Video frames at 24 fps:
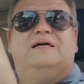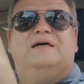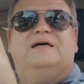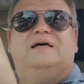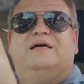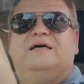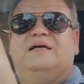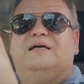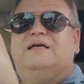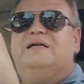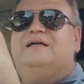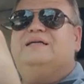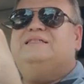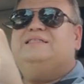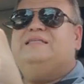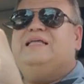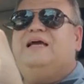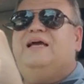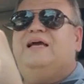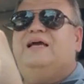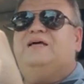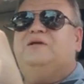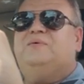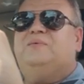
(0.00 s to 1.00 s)
you know, it's the
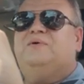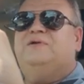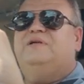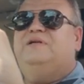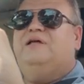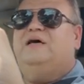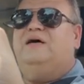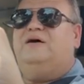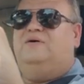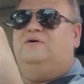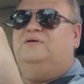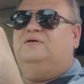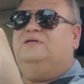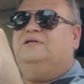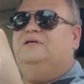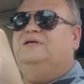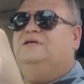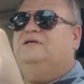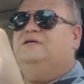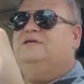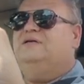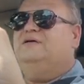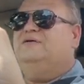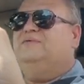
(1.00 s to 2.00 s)
hand we're dealt.
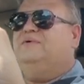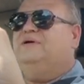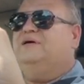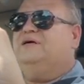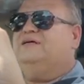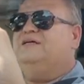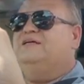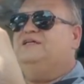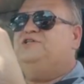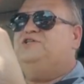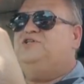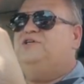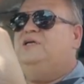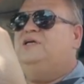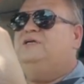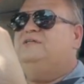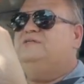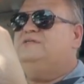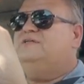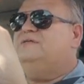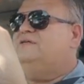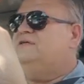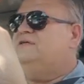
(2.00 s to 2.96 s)
You know, we're not going to change it.